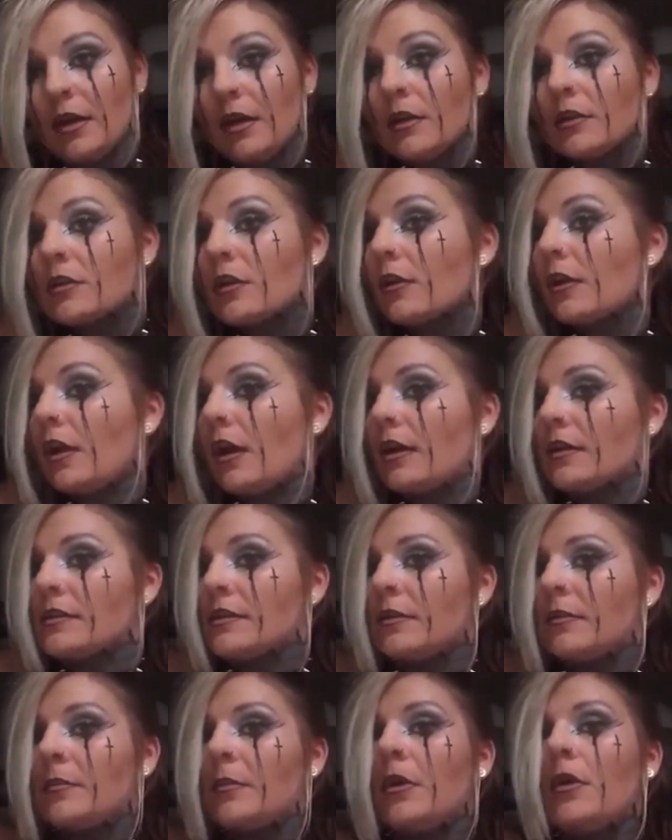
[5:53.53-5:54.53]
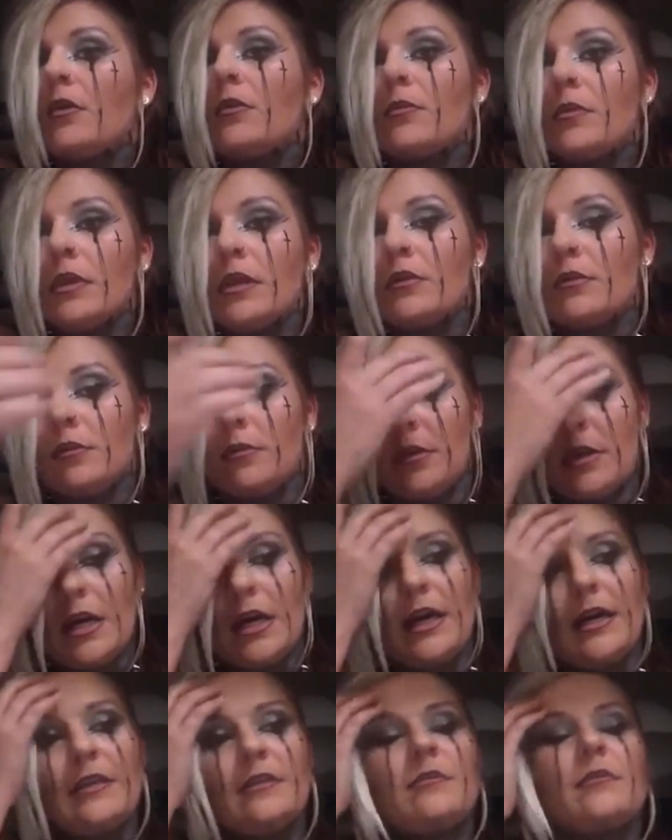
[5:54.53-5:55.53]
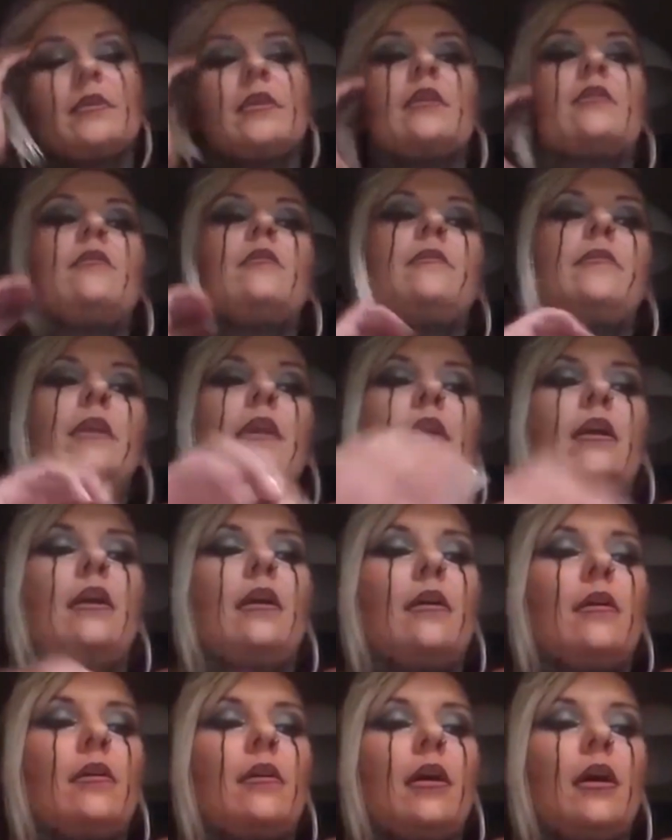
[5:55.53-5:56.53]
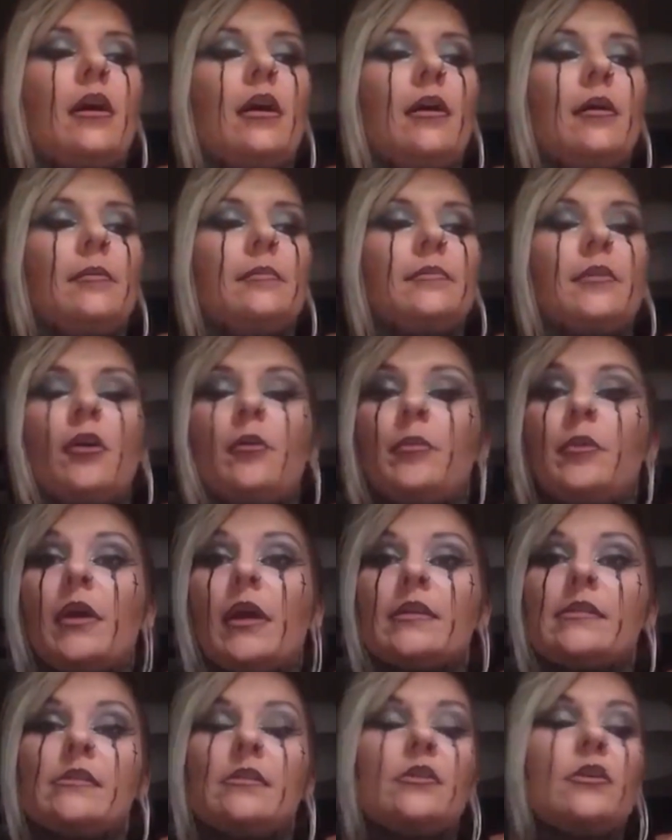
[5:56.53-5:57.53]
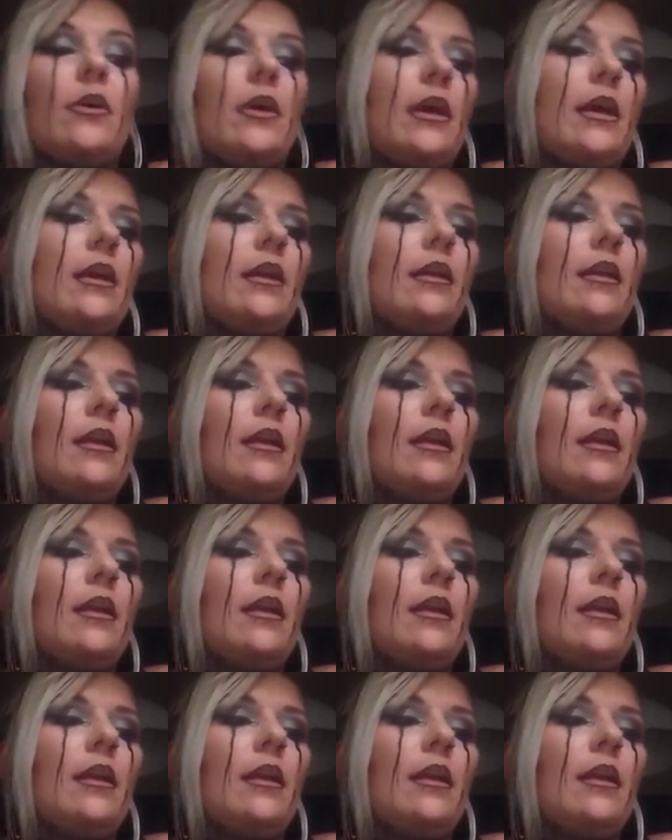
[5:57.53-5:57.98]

It's really awesome, really cool guys, really cool video. Um, hope you guys enjoy it.